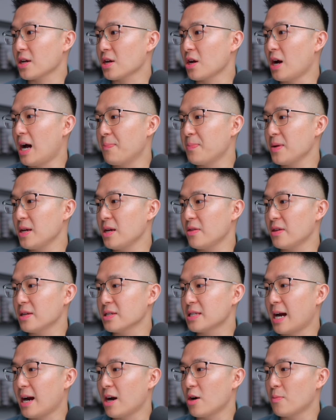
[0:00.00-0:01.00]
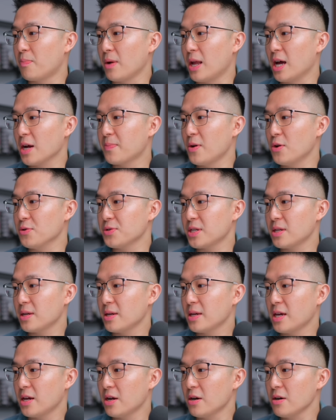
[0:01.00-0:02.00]
copy the entire blog post
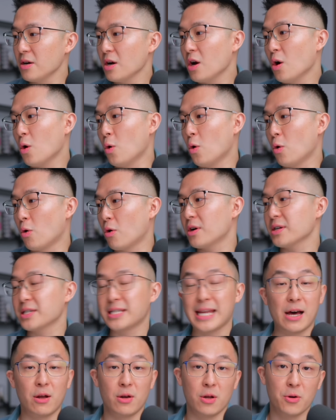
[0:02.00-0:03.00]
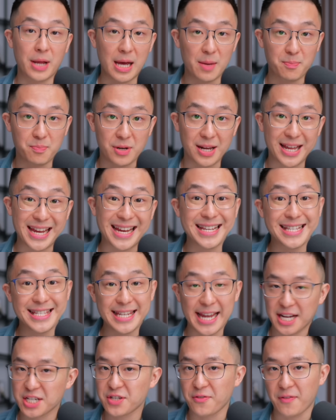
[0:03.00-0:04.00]
here or download a plain
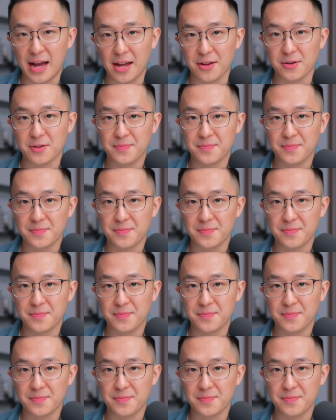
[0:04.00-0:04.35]
text file.